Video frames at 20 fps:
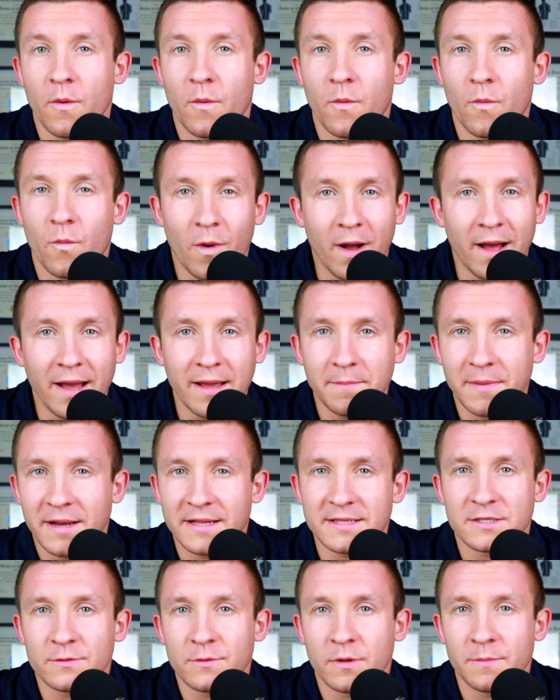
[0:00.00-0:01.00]
why
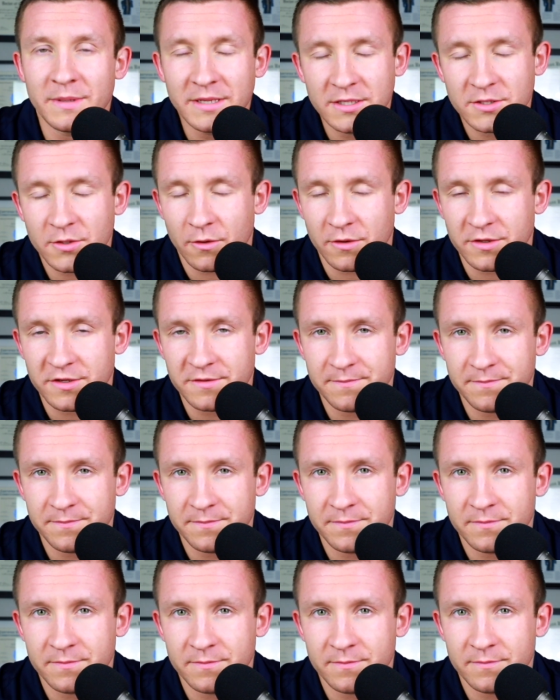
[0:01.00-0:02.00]
might someone be told
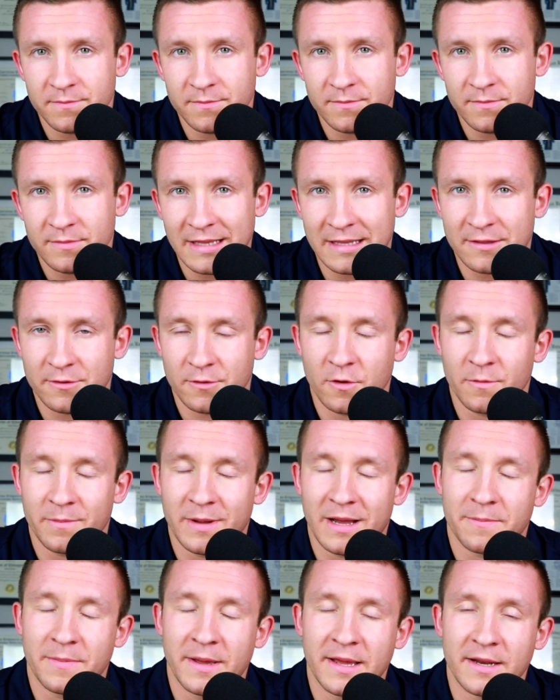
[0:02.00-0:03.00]
that their low
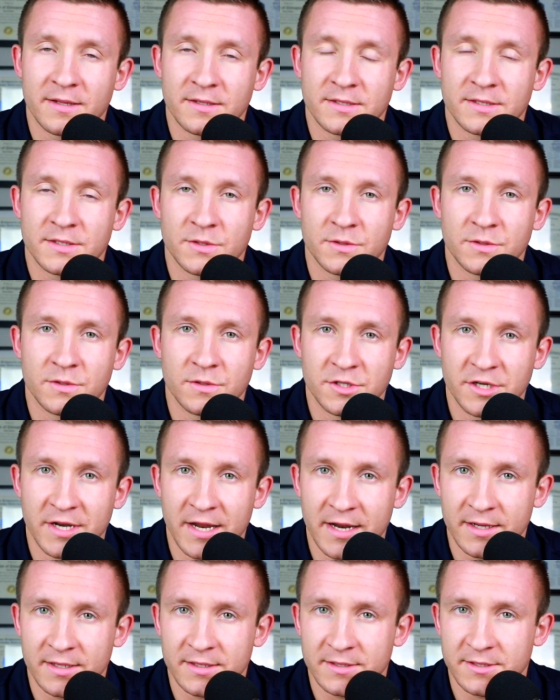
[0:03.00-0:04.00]
back pain is due to
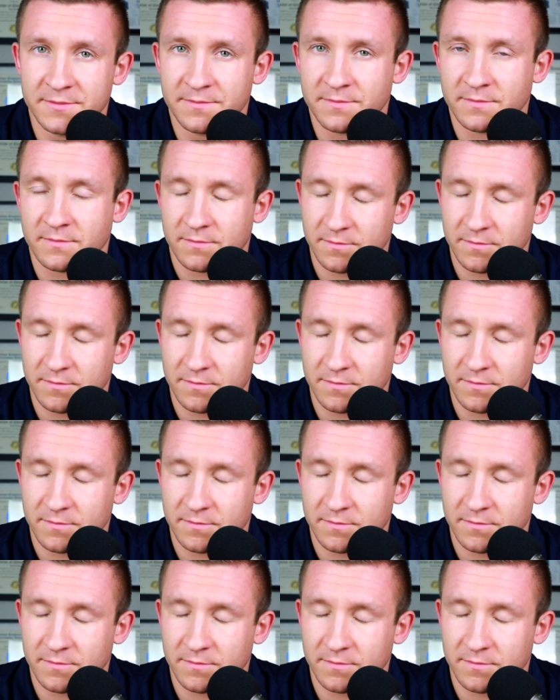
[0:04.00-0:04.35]
genetics?